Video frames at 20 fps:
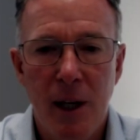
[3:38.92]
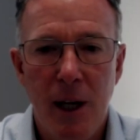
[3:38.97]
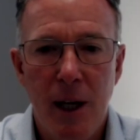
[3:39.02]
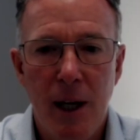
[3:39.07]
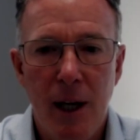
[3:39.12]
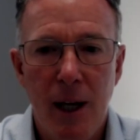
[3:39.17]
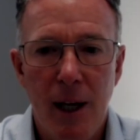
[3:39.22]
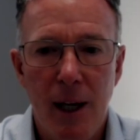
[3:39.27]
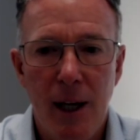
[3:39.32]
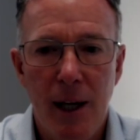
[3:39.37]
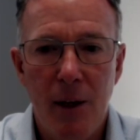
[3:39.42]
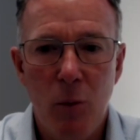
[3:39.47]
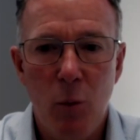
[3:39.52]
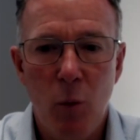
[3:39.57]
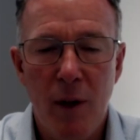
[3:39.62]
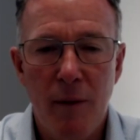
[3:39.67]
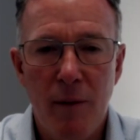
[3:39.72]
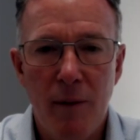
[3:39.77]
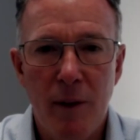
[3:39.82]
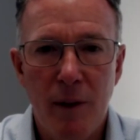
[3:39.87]
and
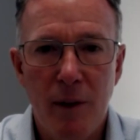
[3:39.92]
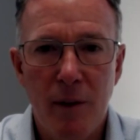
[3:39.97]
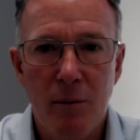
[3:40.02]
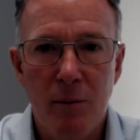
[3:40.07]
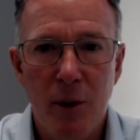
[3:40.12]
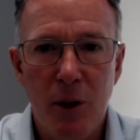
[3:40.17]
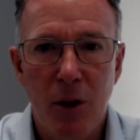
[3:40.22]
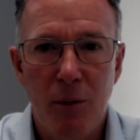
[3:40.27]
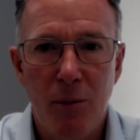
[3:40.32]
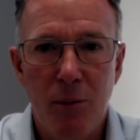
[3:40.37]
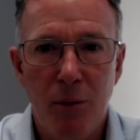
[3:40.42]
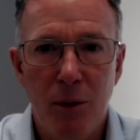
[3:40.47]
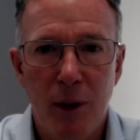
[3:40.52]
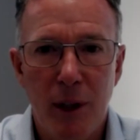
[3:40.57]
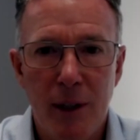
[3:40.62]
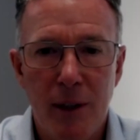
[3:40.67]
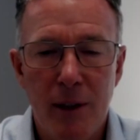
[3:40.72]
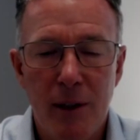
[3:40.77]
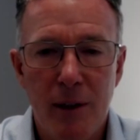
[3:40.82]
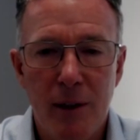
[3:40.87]
one that can be
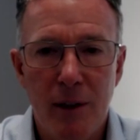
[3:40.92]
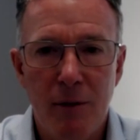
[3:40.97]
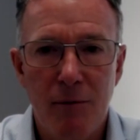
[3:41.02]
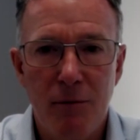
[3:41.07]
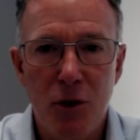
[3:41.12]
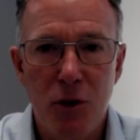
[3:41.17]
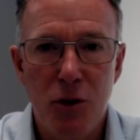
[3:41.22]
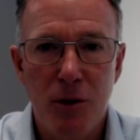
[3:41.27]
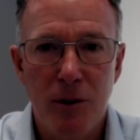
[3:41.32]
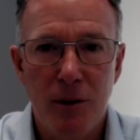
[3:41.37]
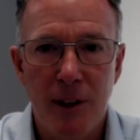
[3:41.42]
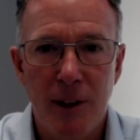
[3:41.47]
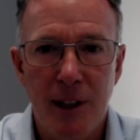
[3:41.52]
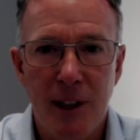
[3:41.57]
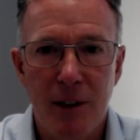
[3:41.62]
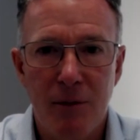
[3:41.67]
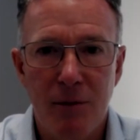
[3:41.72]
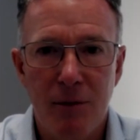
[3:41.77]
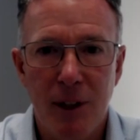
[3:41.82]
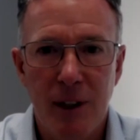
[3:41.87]
operated efficiently and
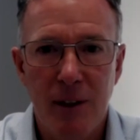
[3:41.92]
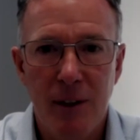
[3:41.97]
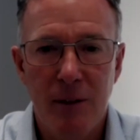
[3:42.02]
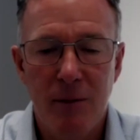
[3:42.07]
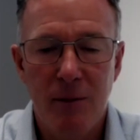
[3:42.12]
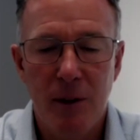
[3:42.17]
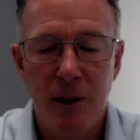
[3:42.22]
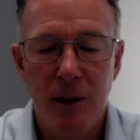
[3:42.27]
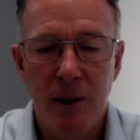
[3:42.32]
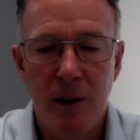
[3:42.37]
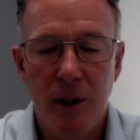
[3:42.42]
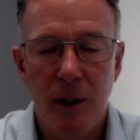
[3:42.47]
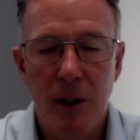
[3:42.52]
effectively.